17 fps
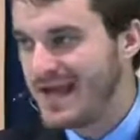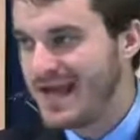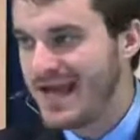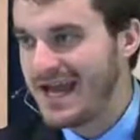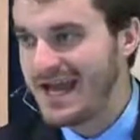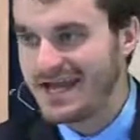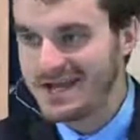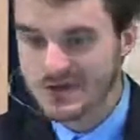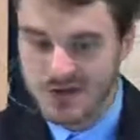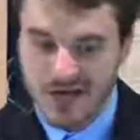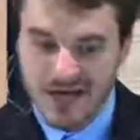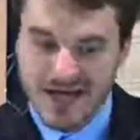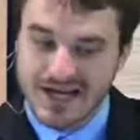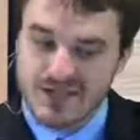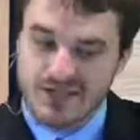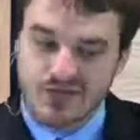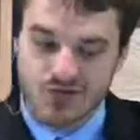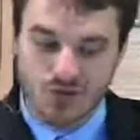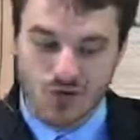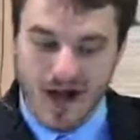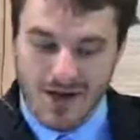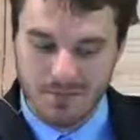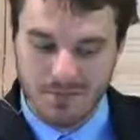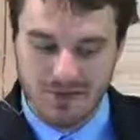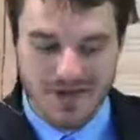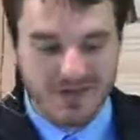and
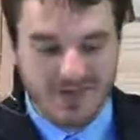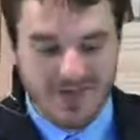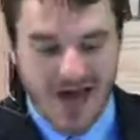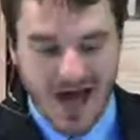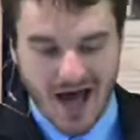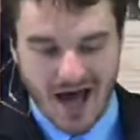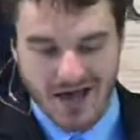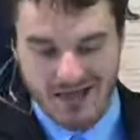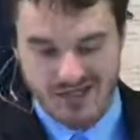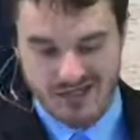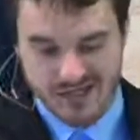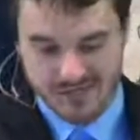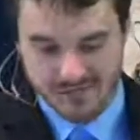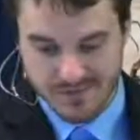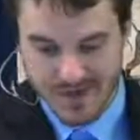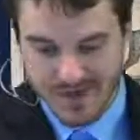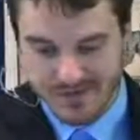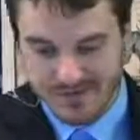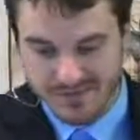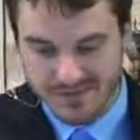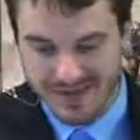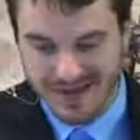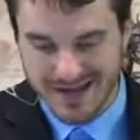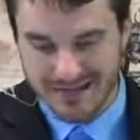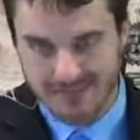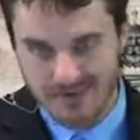extrapolate that
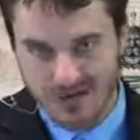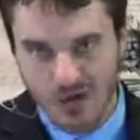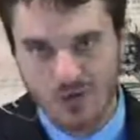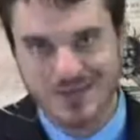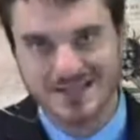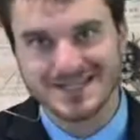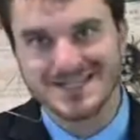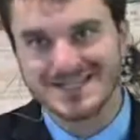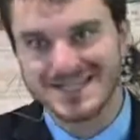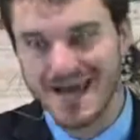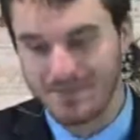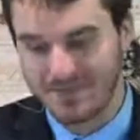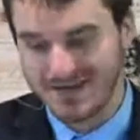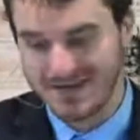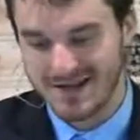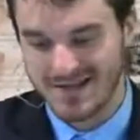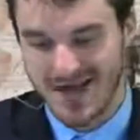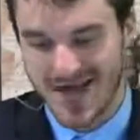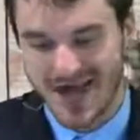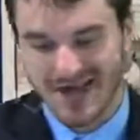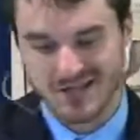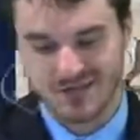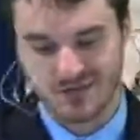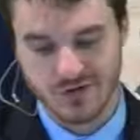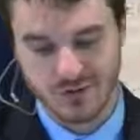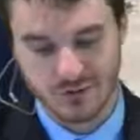and go into depth into that
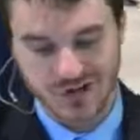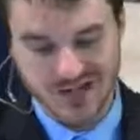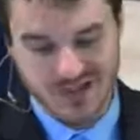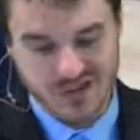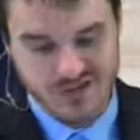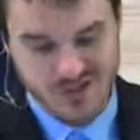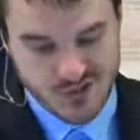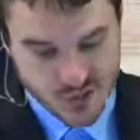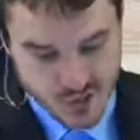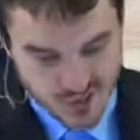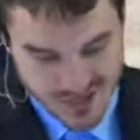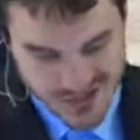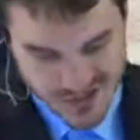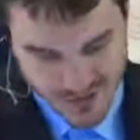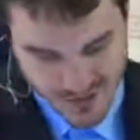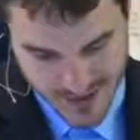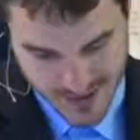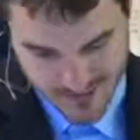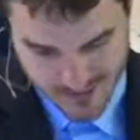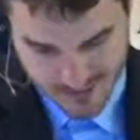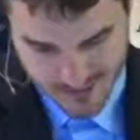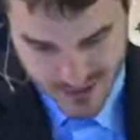history. We can zoom into it.